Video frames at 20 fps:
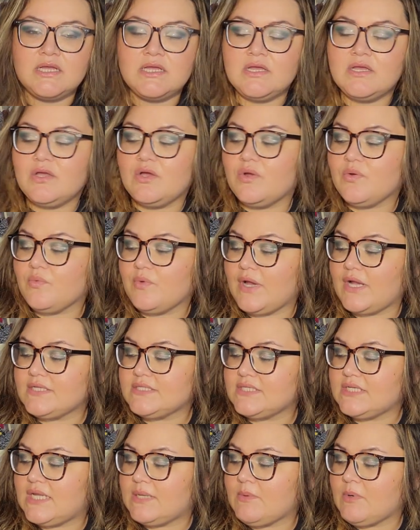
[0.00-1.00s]

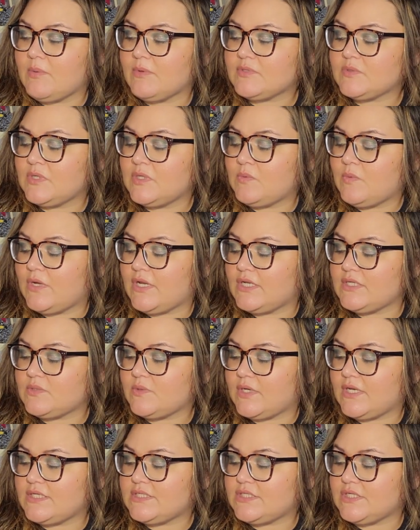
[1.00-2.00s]
random number between 1 and
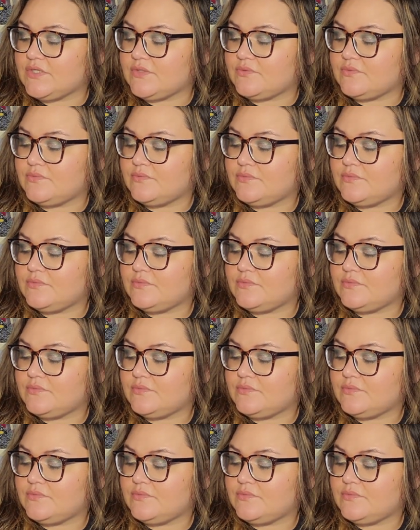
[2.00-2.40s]
22.